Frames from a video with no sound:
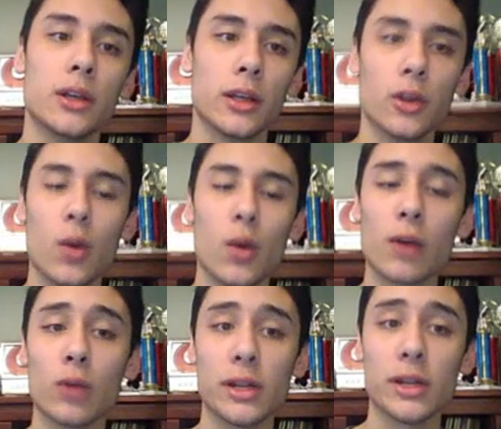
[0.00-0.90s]
You want
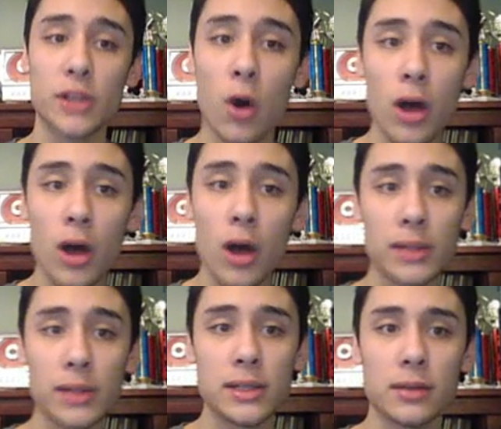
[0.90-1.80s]
to run
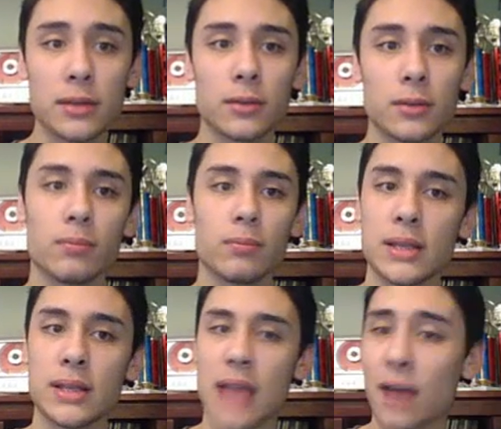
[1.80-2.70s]
Taunt
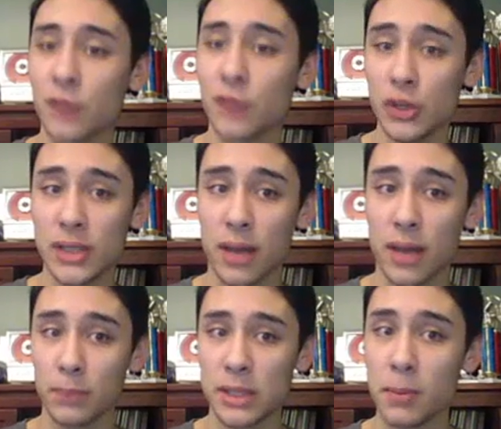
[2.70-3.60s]
because after you set
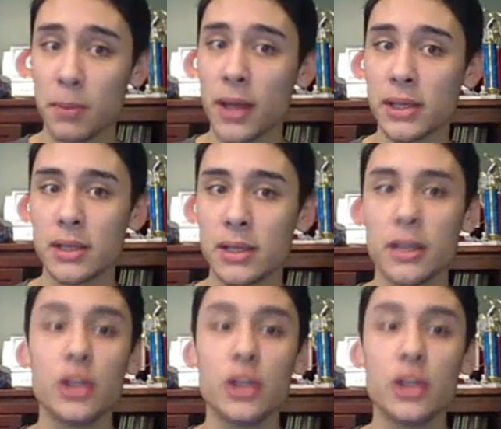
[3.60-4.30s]
up the spikes,